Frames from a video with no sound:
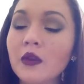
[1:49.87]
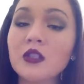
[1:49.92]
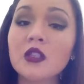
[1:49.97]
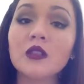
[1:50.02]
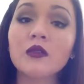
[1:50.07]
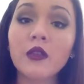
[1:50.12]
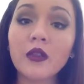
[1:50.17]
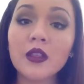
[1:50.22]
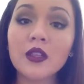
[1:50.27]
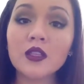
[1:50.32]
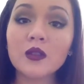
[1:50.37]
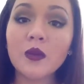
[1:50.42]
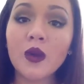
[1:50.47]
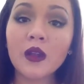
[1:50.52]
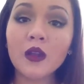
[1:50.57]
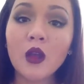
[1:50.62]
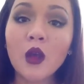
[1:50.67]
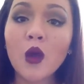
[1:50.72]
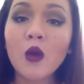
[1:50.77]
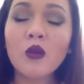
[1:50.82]
But just for this
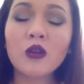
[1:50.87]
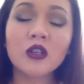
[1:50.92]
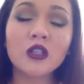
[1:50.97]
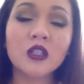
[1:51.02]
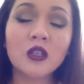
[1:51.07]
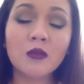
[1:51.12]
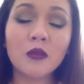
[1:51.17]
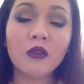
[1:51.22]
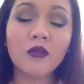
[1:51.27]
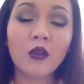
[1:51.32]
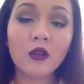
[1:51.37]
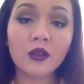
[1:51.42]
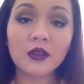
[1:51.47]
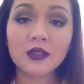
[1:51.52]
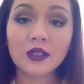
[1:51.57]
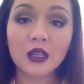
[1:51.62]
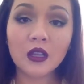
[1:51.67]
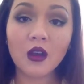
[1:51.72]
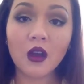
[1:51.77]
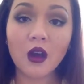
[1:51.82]
one, we're just going to be
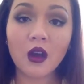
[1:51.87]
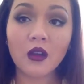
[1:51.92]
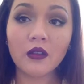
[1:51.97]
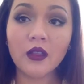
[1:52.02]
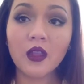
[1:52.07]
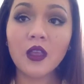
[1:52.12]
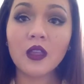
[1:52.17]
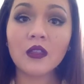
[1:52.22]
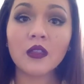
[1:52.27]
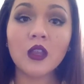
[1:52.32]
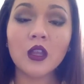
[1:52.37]
focusing on